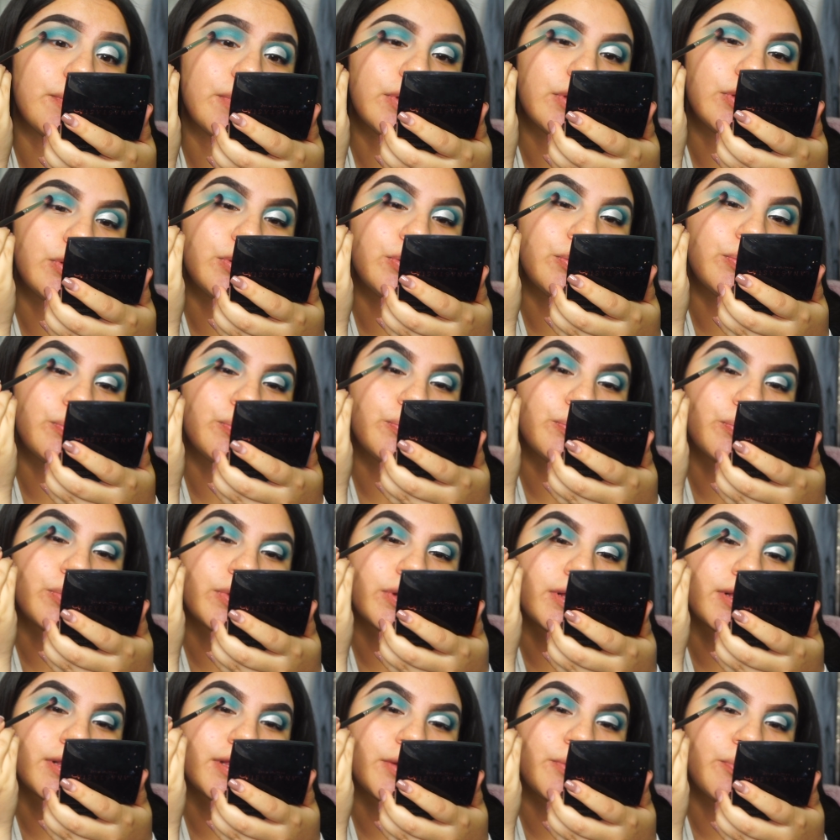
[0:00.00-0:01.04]
you
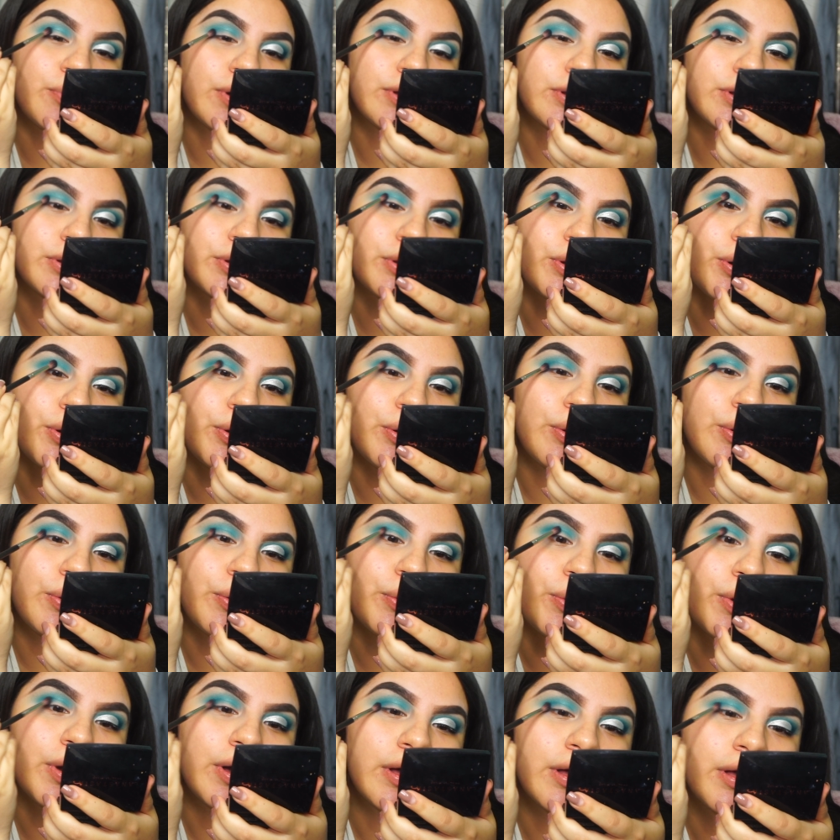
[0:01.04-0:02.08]
really want to
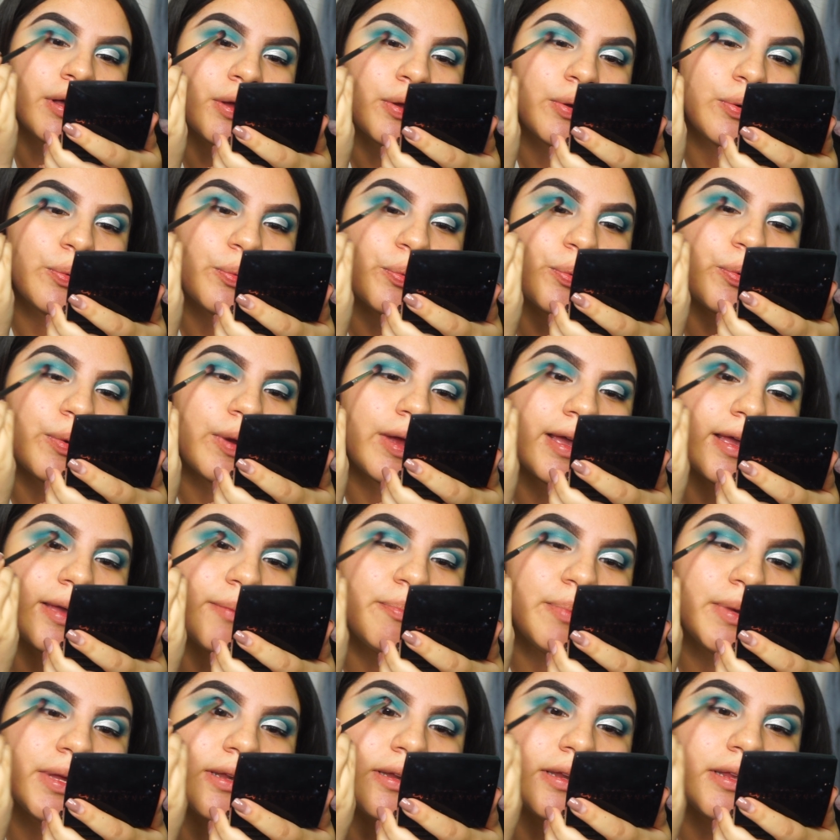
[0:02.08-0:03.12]
go right
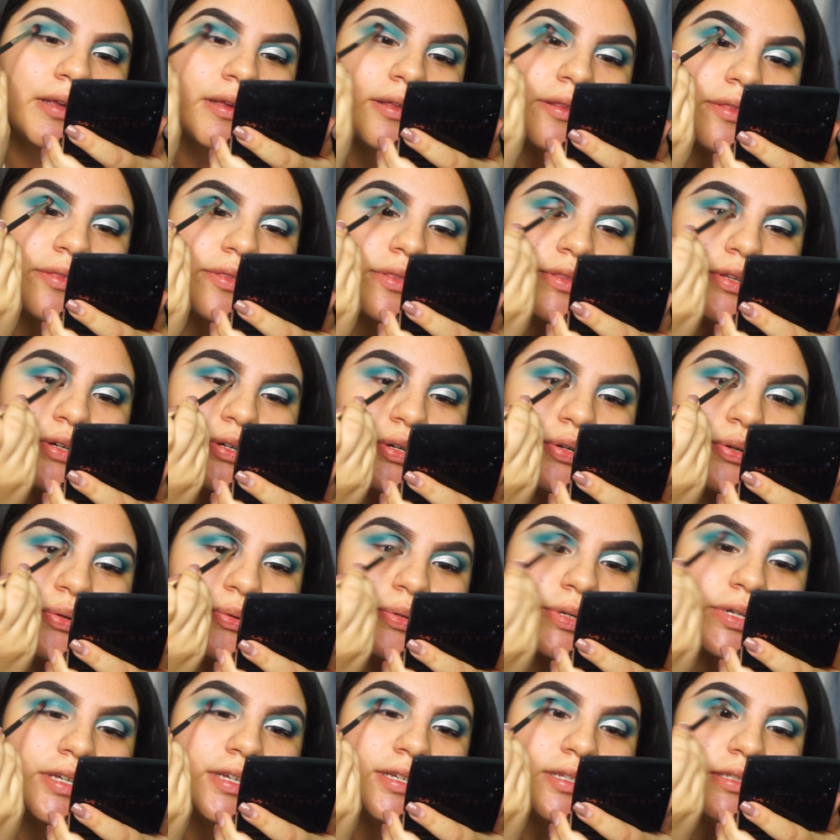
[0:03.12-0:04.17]
beneath the
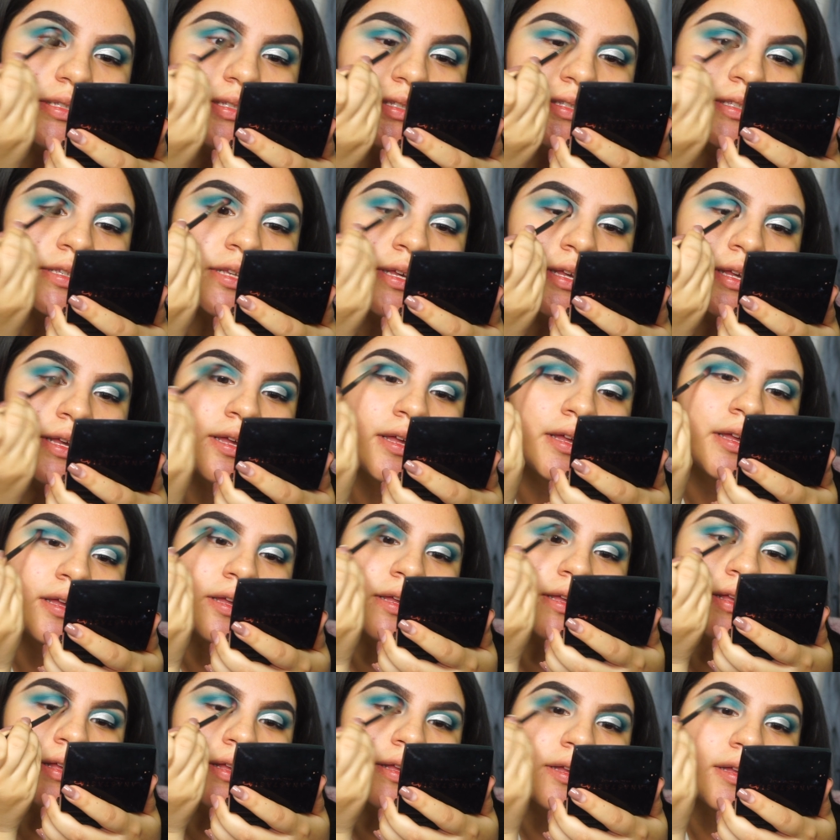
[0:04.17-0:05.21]
crease,
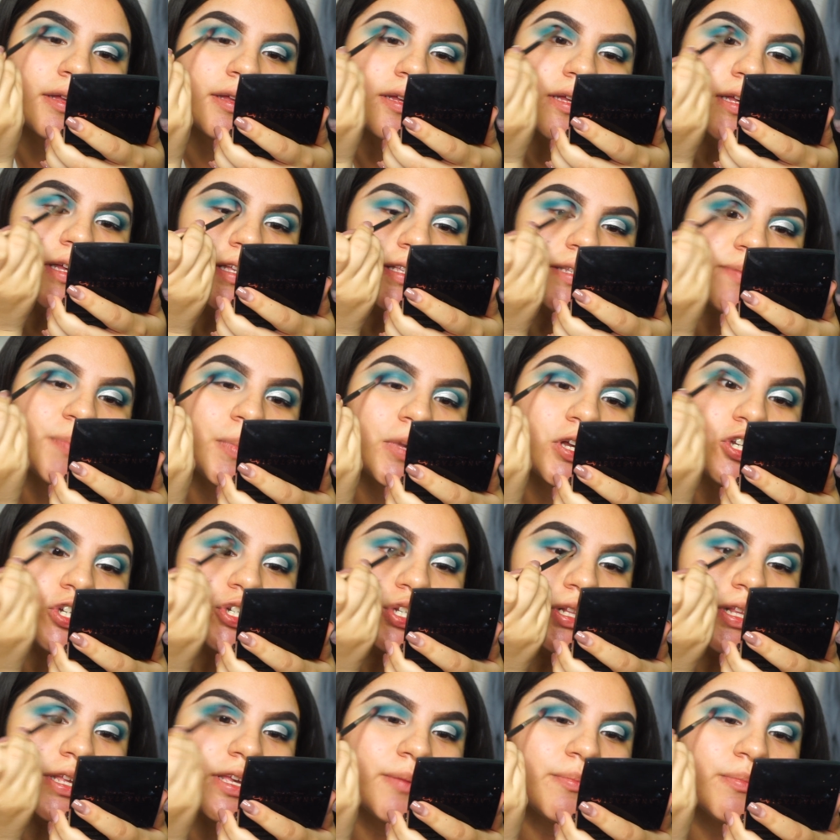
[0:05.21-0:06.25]

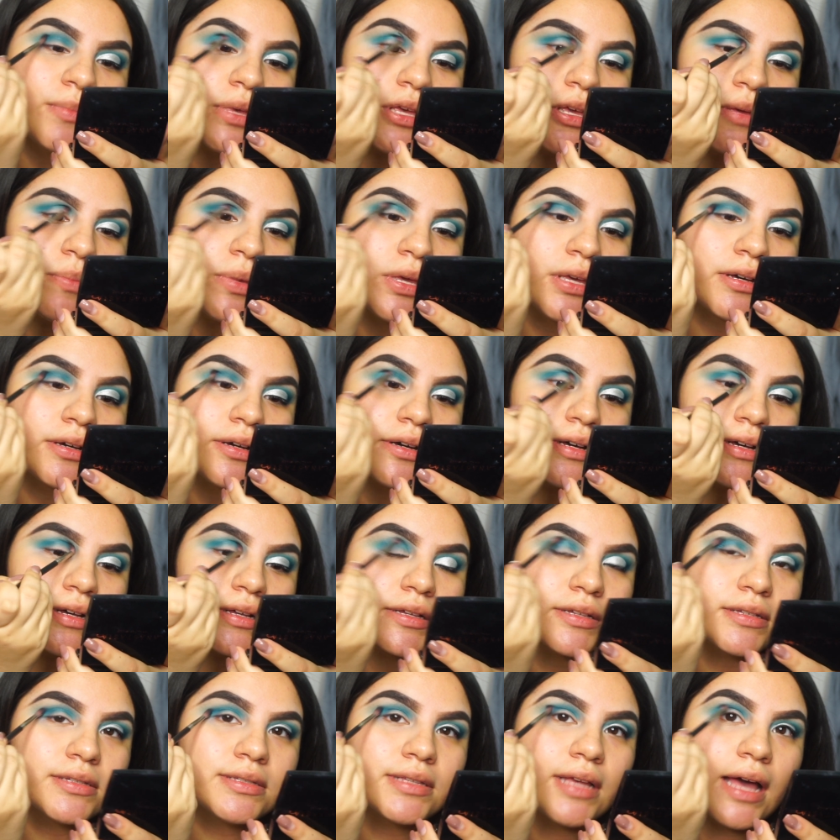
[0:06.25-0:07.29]
especially me
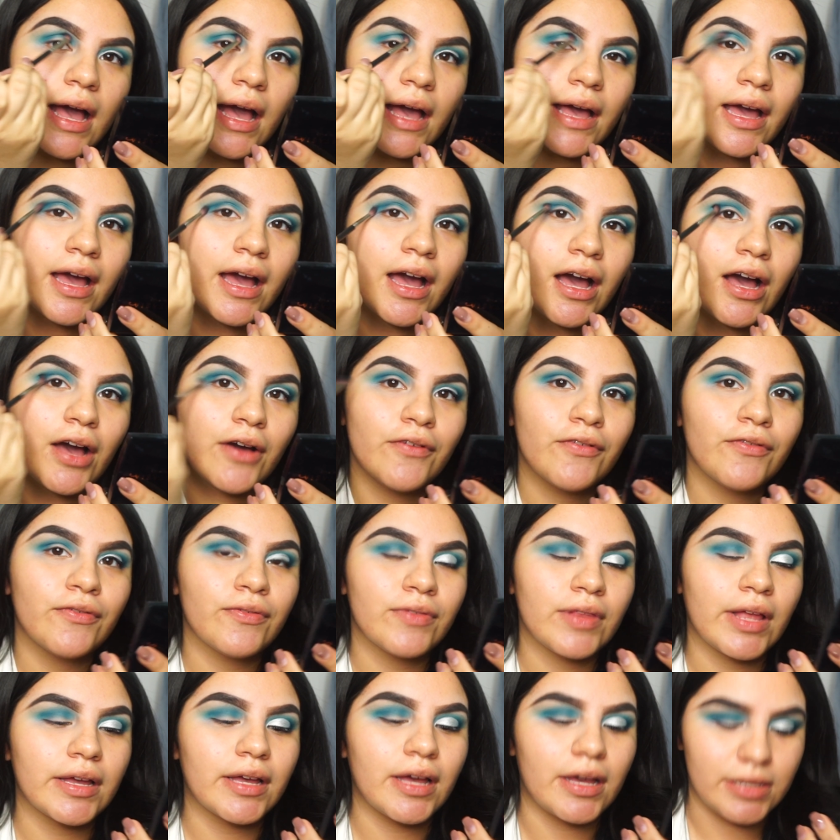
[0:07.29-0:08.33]
because I have,
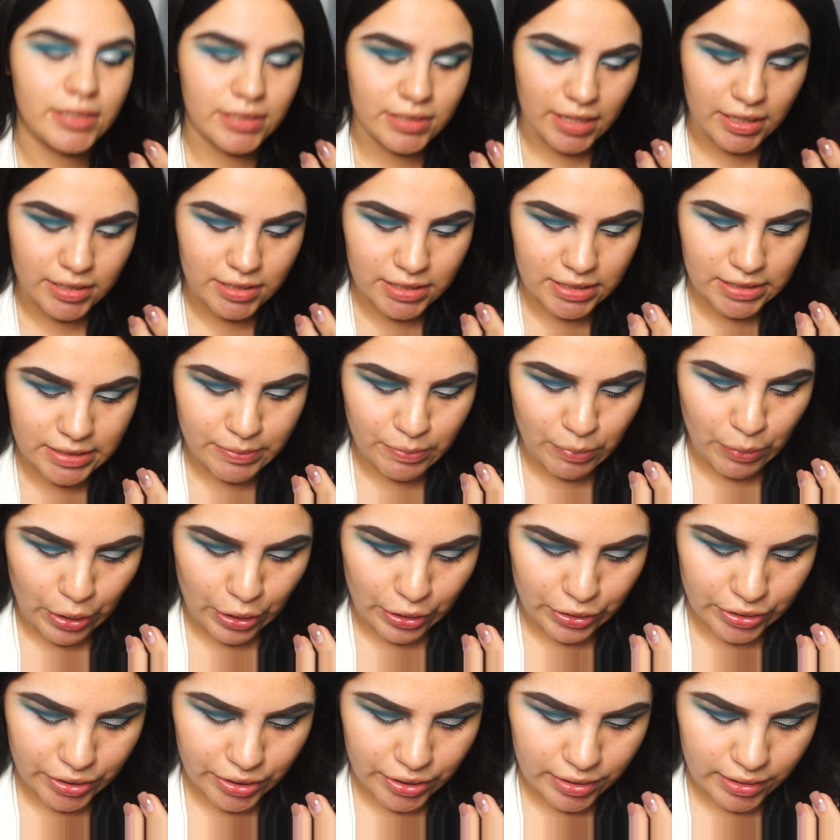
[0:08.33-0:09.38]
like I said,
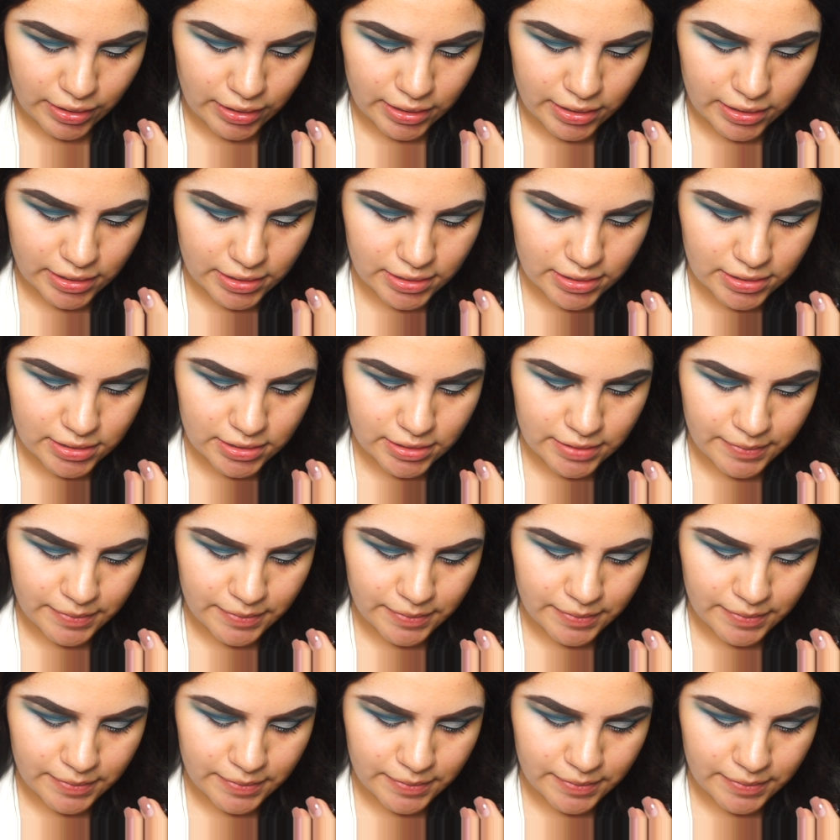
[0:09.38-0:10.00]
smaller lids.